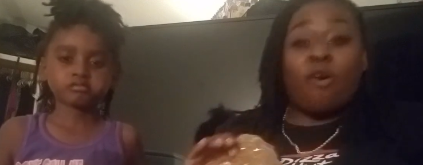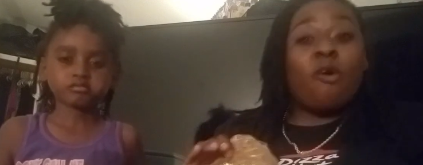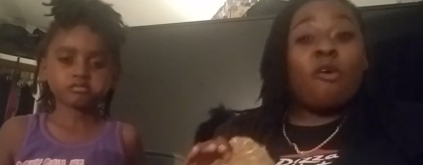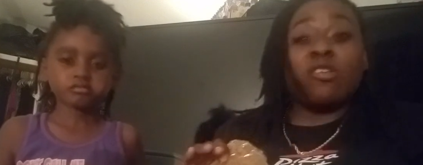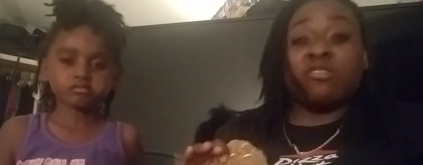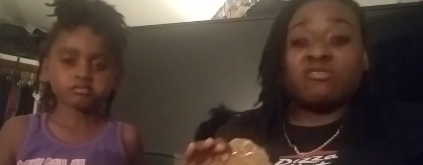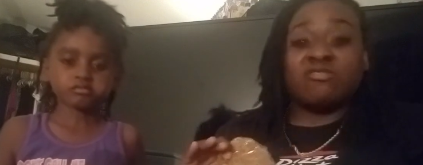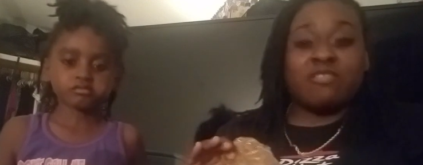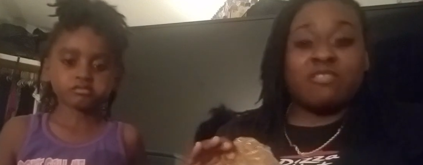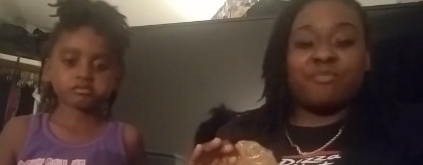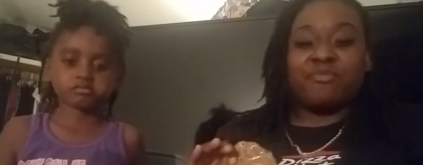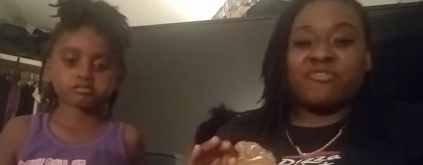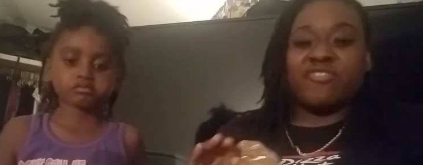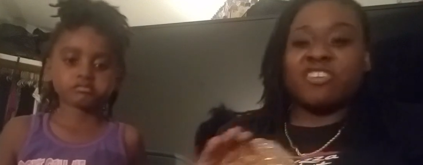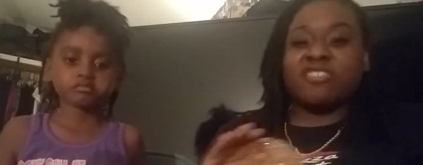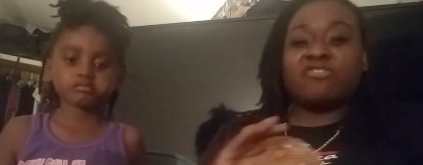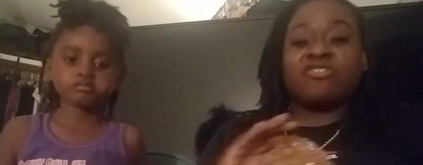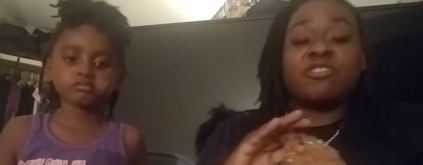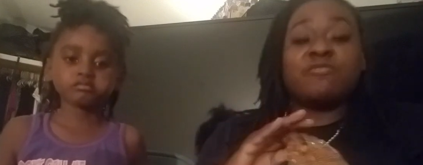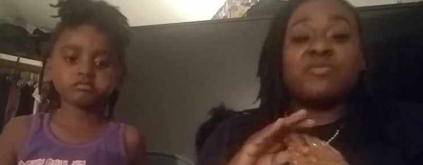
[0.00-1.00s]
Speaker 1: Awesome.
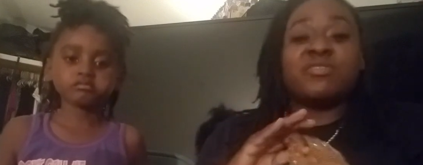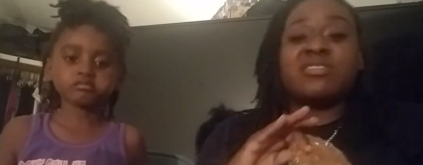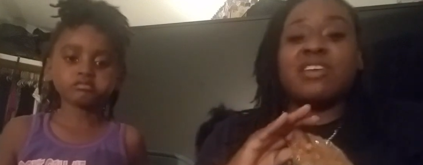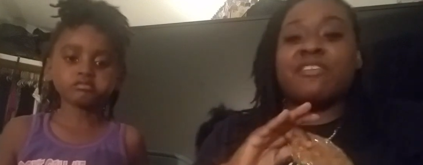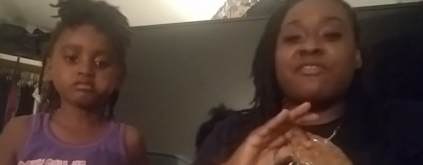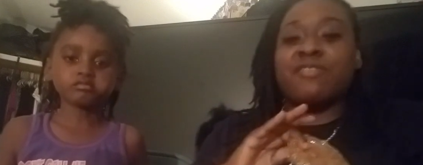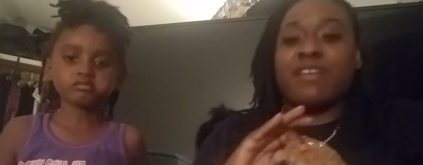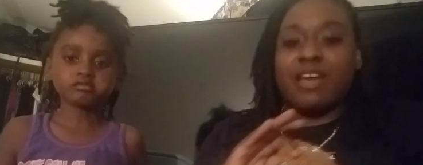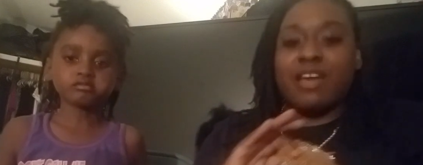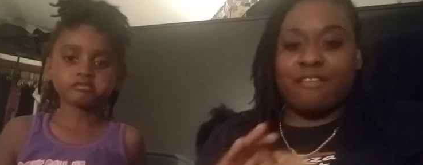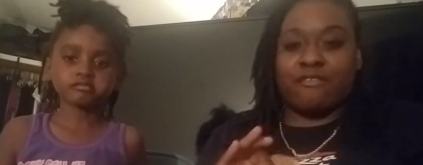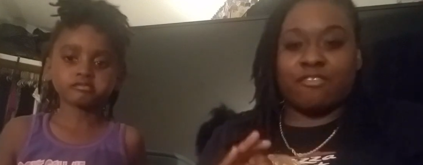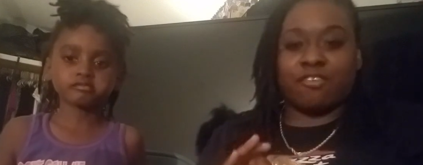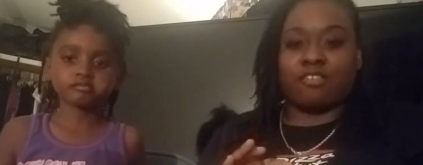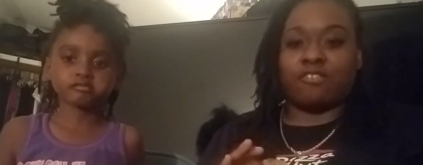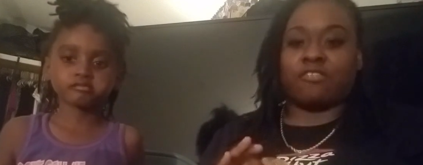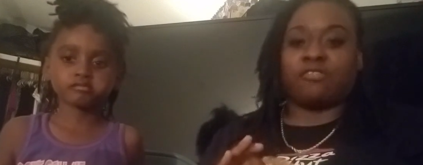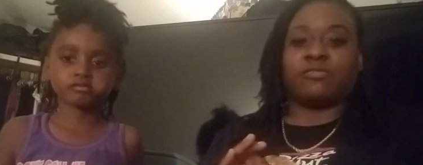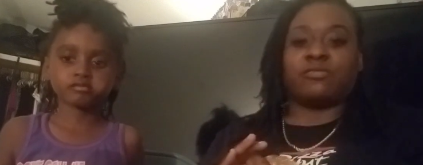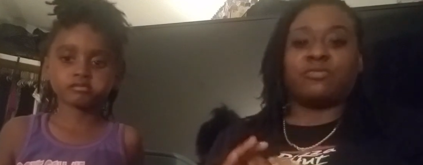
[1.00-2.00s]
Cheapest I've ever
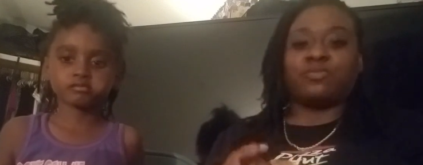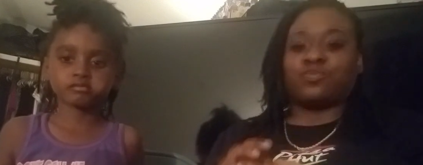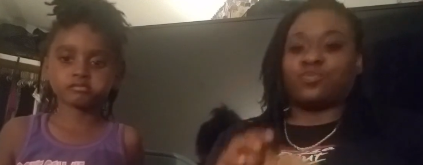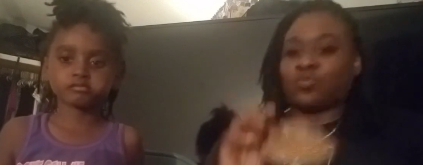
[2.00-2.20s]
heard.